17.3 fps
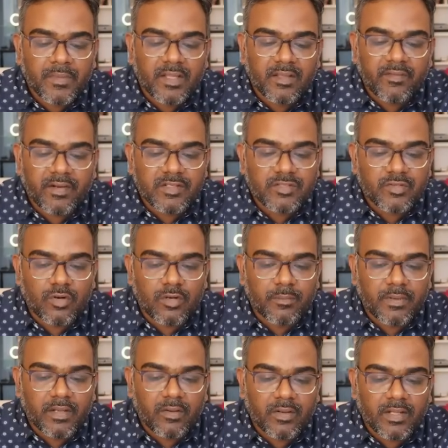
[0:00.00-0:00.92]
We had a strong
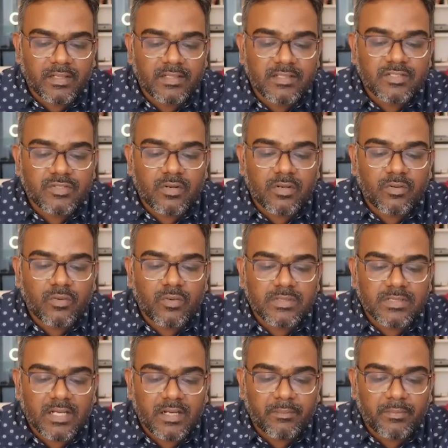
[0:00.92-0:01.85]
breakout and then the stock
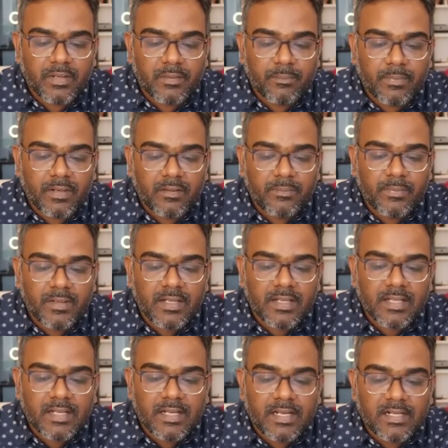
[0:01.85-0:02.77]
goes up, up, up,
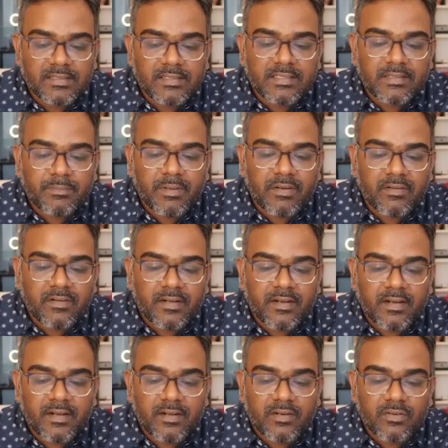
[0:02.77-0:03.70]
and then the power
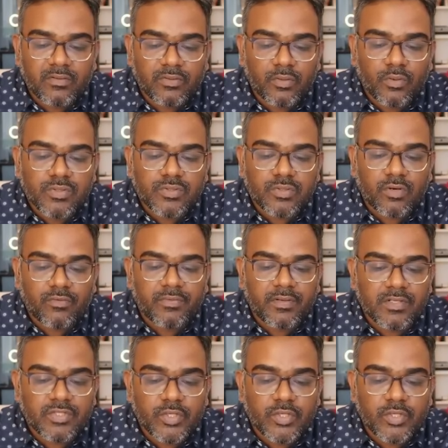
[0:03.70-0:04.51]
trend goes off here.